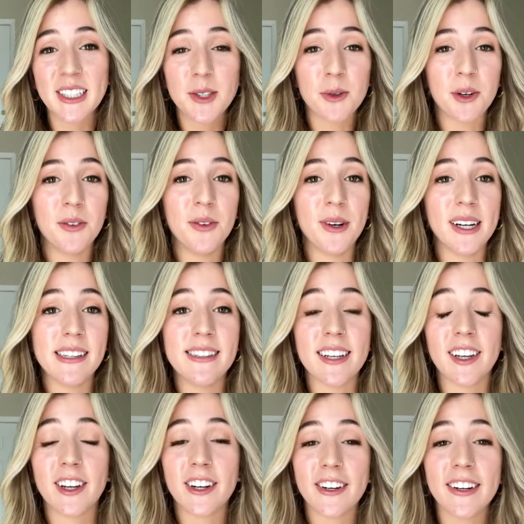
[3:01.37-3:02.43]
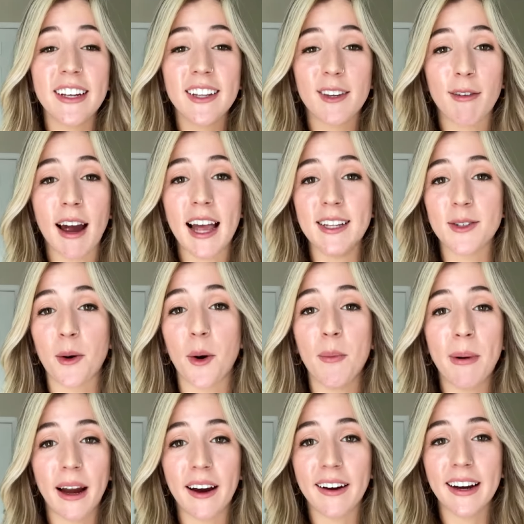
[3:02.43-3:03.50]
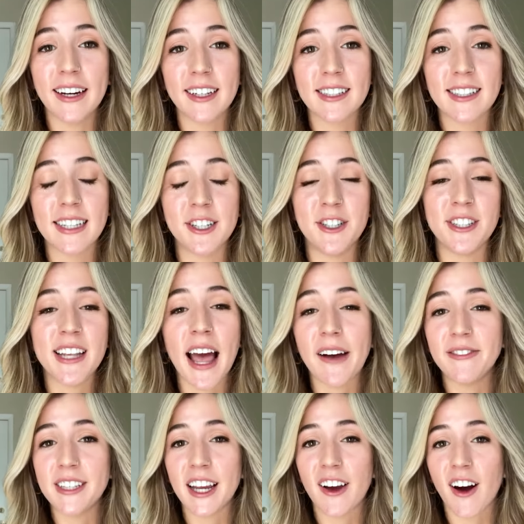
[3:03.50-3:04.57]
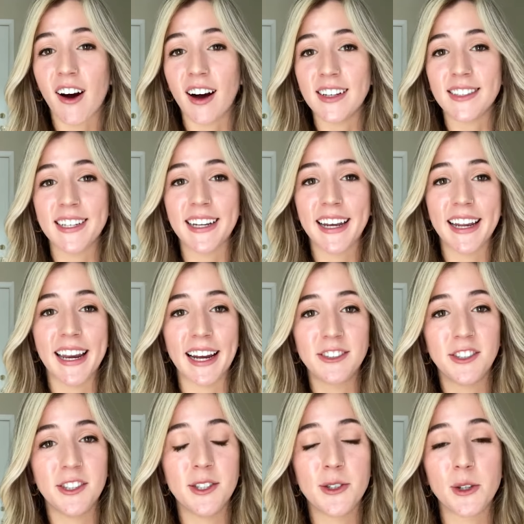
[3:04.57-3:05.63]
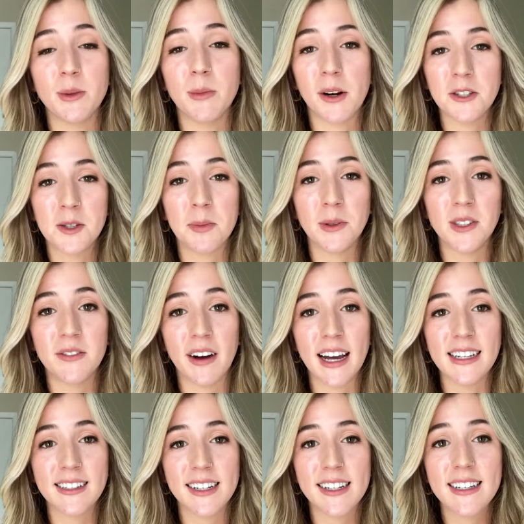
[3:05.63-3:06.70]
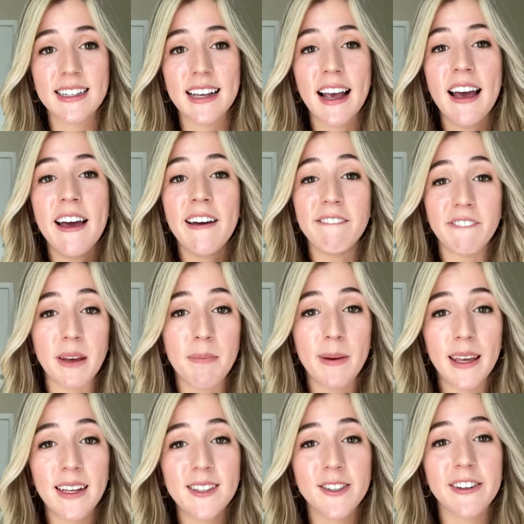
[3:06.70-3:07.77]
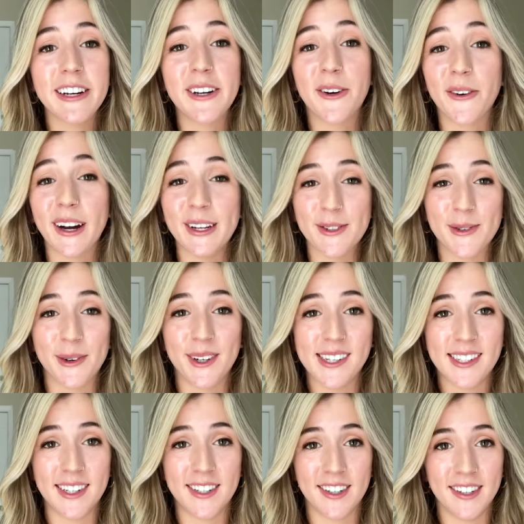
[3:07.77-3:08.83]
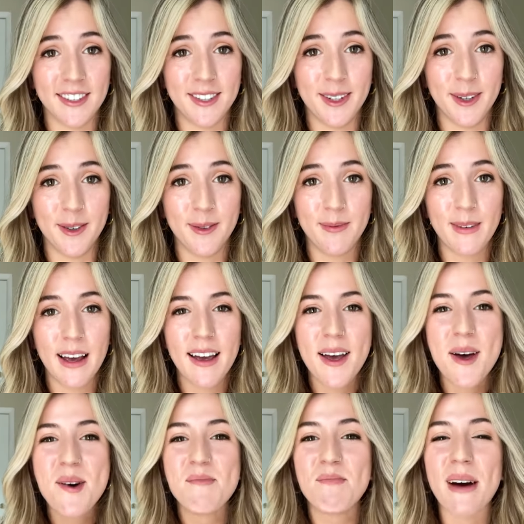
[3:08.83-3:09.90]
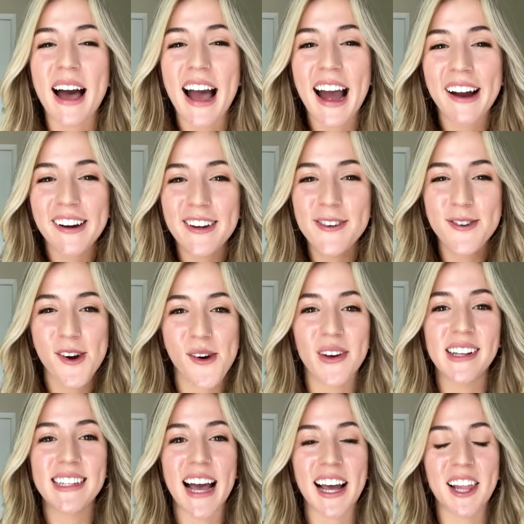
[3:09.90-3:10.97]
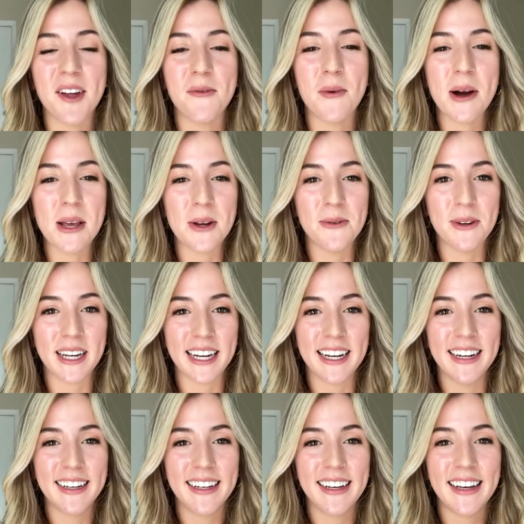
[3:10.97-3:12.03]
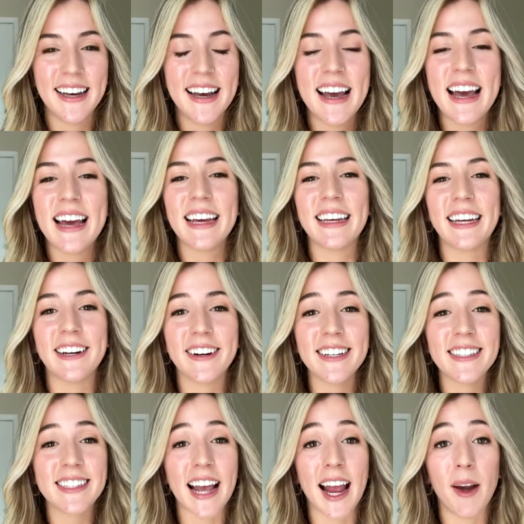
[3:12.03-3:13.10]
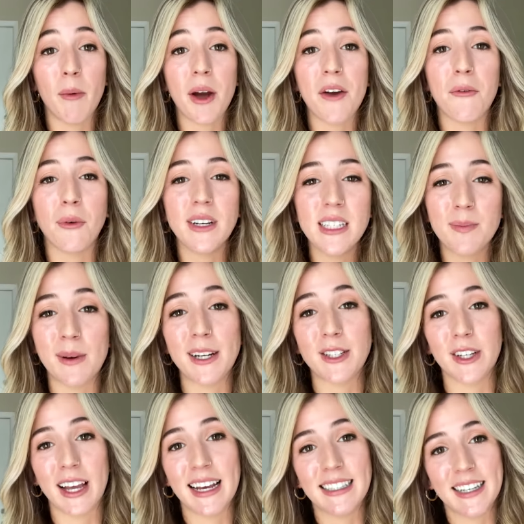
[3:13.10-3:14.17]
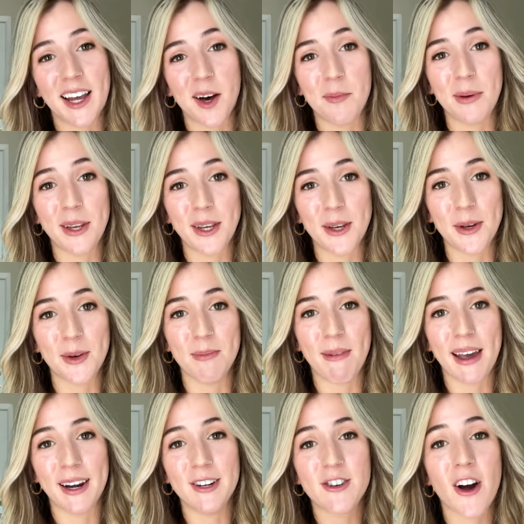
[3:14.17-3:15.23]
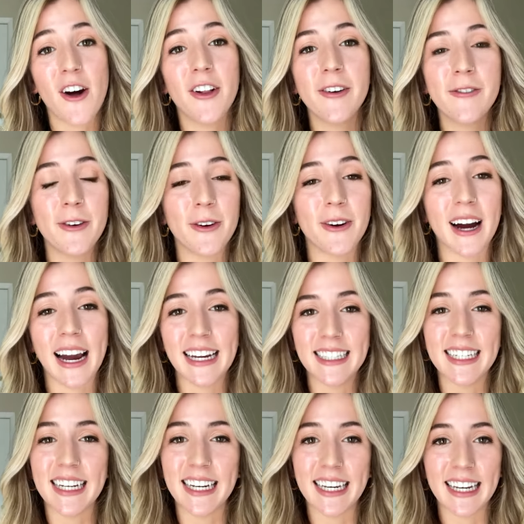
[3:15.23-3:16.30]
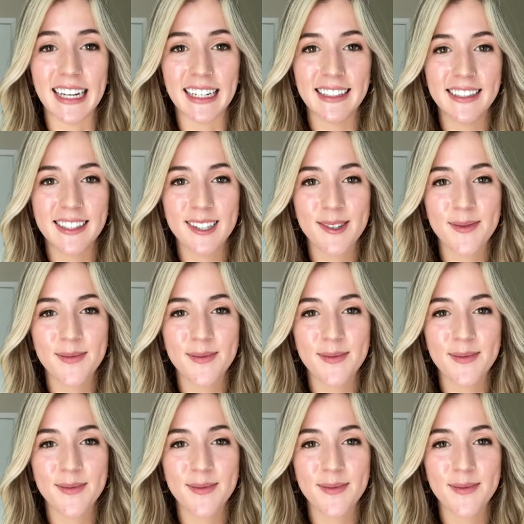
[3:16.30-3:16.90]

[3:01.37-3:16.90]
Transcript: to avoid security threats or barriers such as hefty cost and connections through multiple devices, VPNs are a great source to turn to. But how do you know exactly what you need? Here at SineWave, we specialize in helping you manage all of your IT needs.